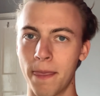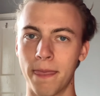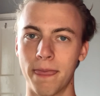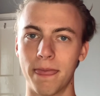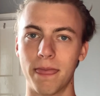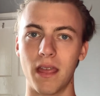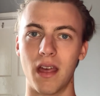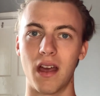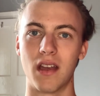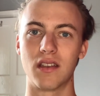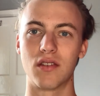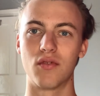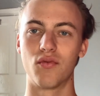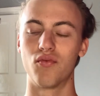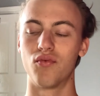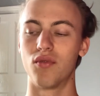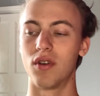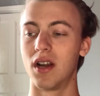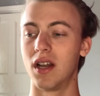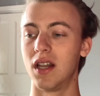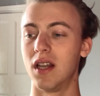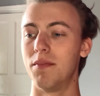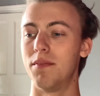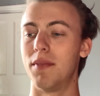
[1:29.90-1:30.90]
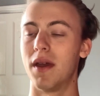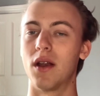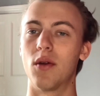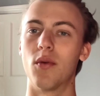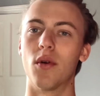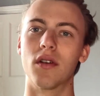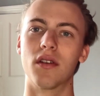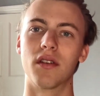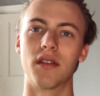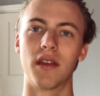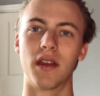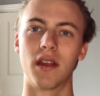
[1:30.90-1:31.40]
Now, that's a really big
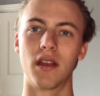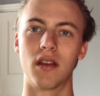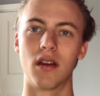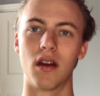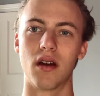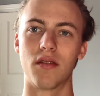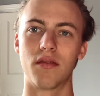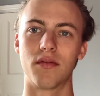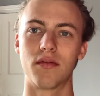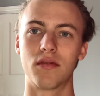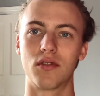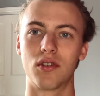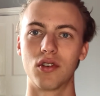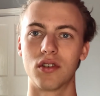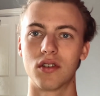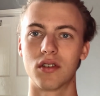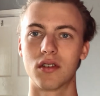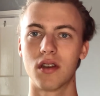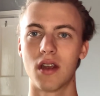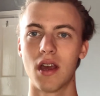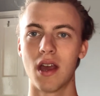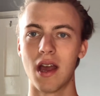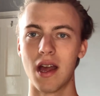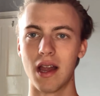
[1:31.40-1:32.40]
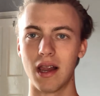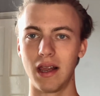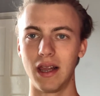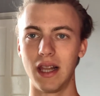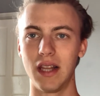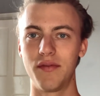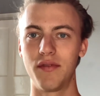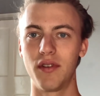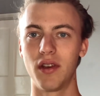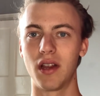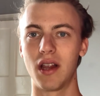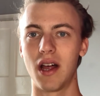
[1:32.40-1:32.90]
one to think of. Just
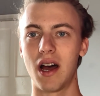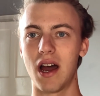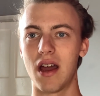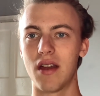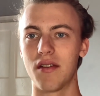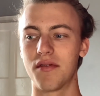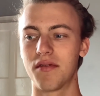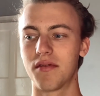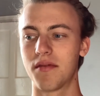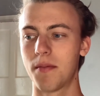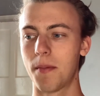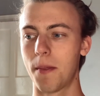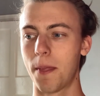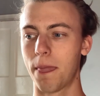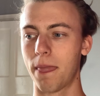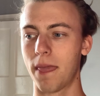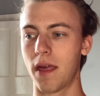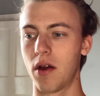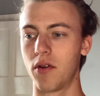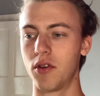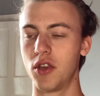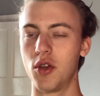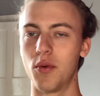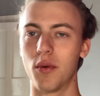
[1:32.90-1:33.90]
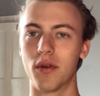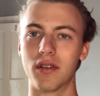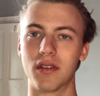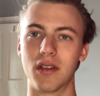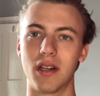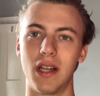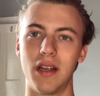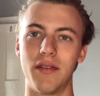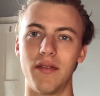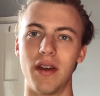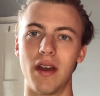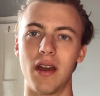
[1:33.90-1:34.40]
live your life how you want to
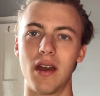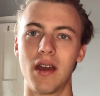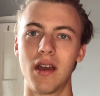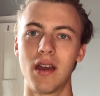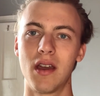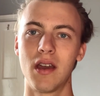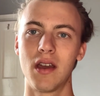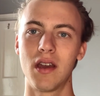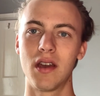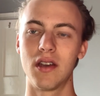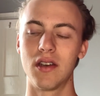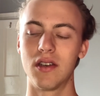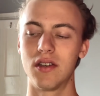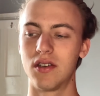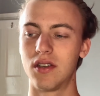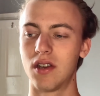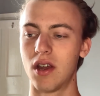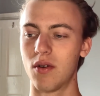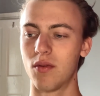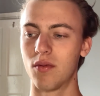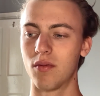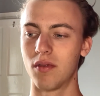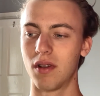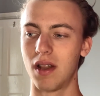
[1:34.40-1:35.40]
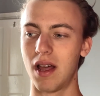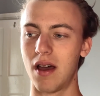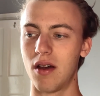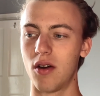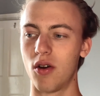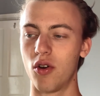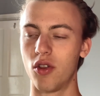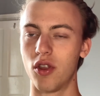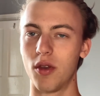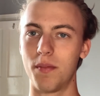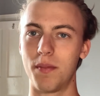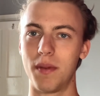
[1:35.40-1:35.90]
live it. Don't let
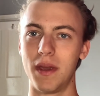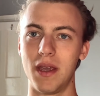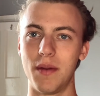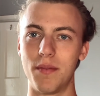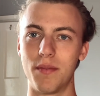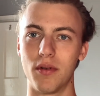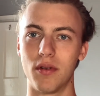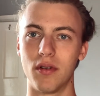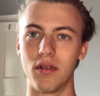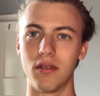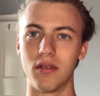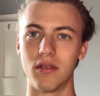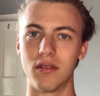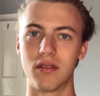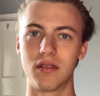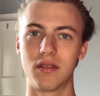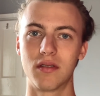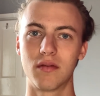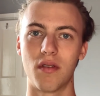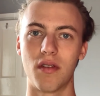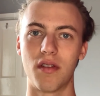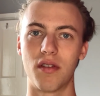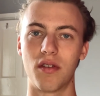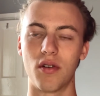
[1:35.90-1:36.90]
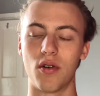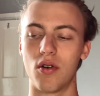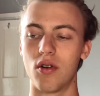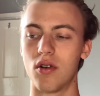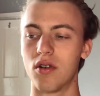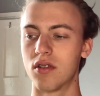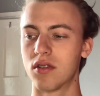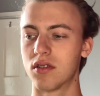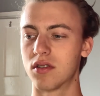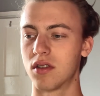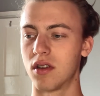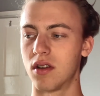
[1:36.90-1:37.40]
other people's
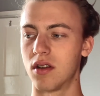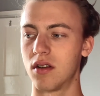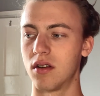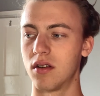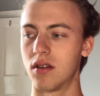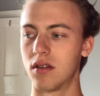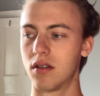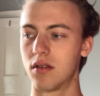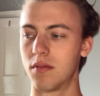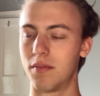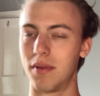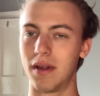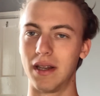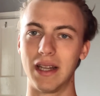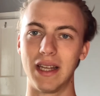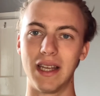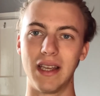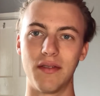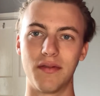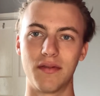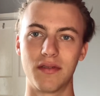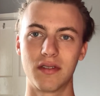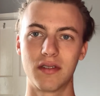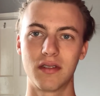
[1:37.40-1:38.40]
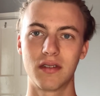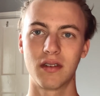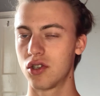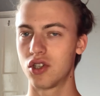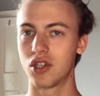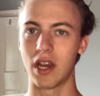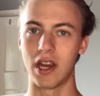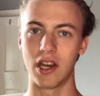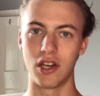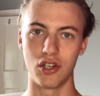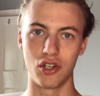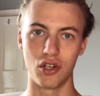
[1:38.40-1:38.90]
thoughts and beliefs
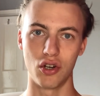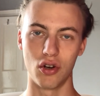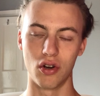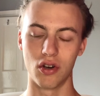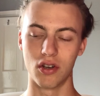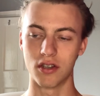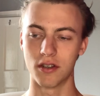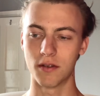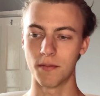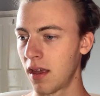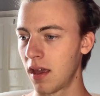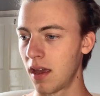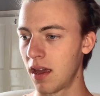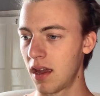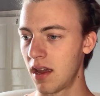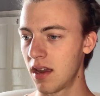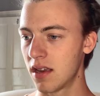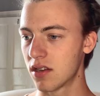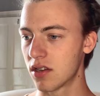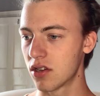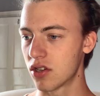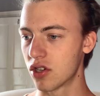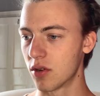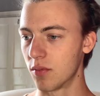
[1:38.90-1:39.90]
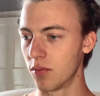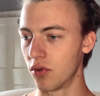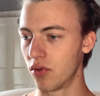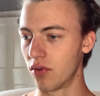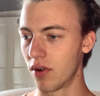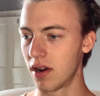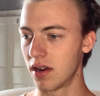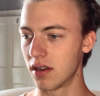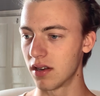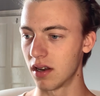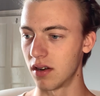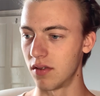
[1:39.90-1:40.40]
change yours. Here's some
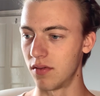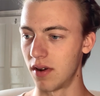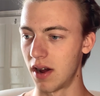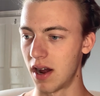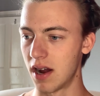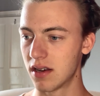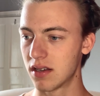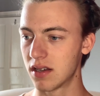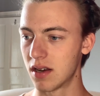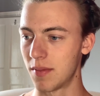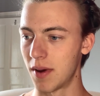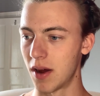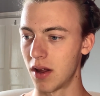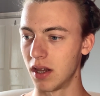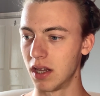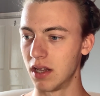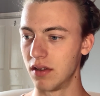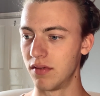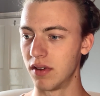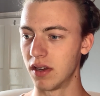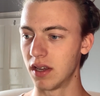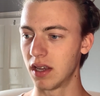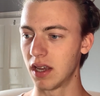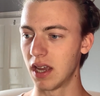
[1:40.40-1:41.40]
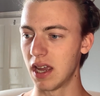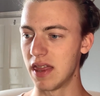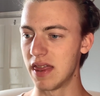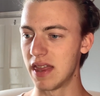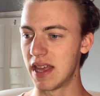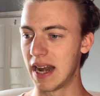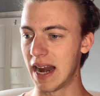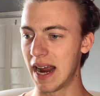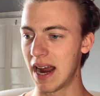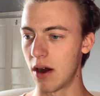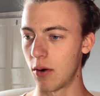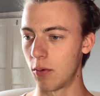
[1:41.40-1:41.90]
great advice about living in the
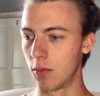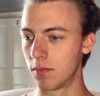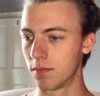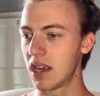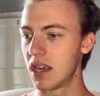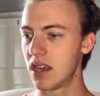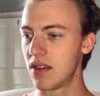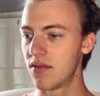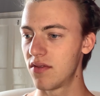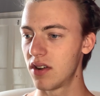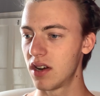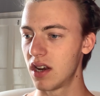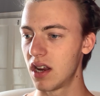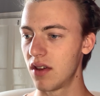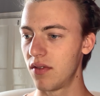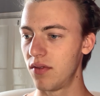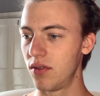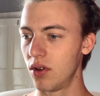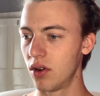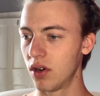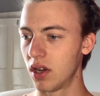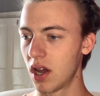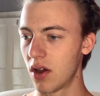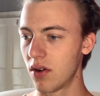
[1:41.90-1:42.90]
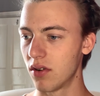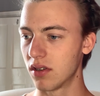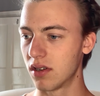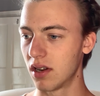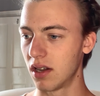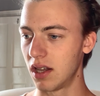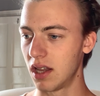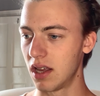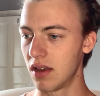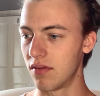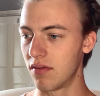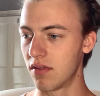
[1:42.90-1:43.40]
now. Even if you're going to
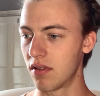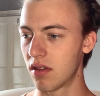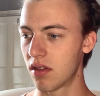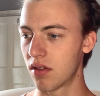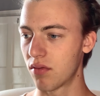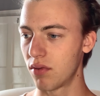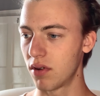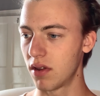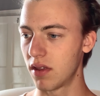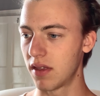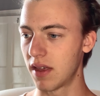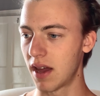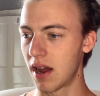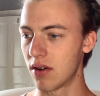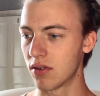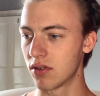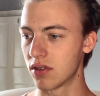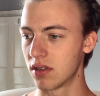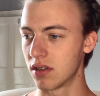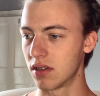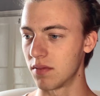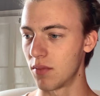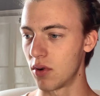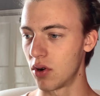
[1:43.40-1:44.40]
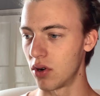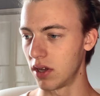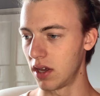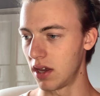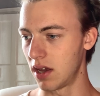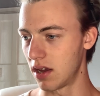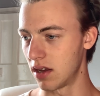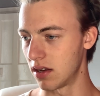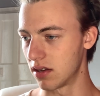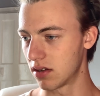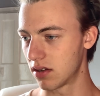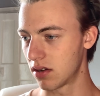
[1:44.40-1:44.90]
live 3,000 more
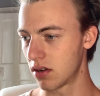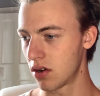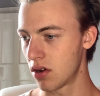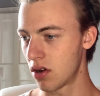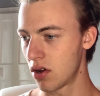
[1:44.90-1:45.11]
years,